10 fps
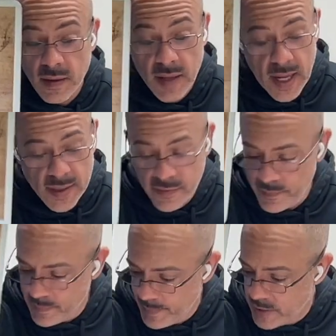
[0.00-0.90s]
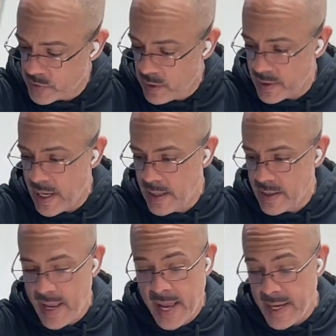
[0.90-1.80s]
Lots of major
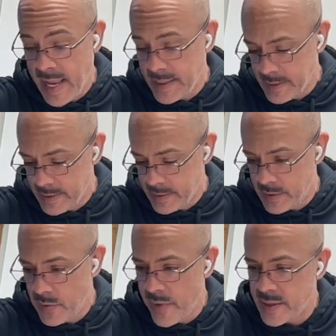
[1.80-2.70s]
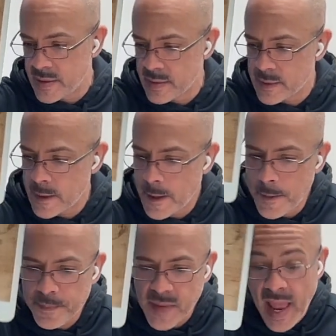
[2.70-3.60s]
arcana and aces, 2 aces,
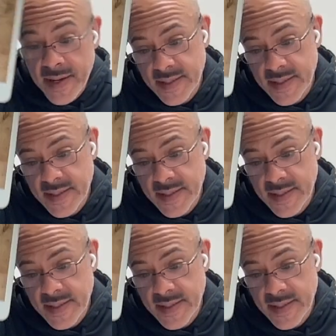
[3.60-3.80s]
and a